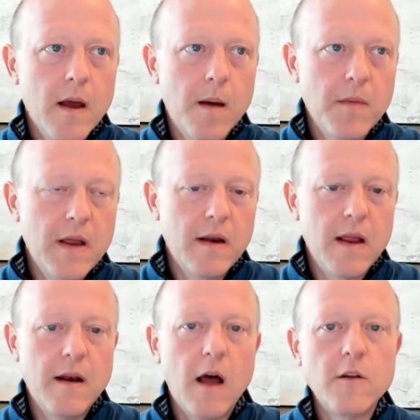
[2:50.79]
um, and,
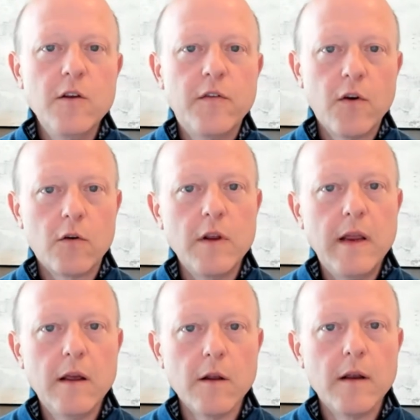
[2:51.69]
and I'll use circle
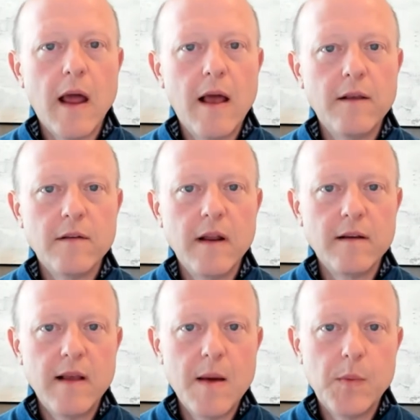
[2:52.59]
yield as an
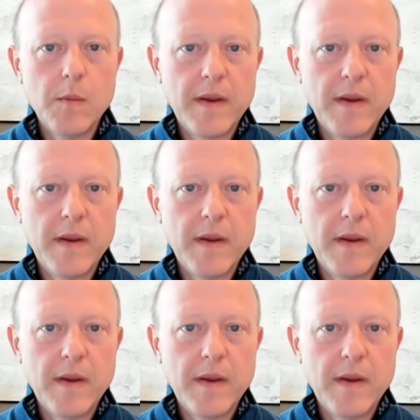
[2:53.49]
example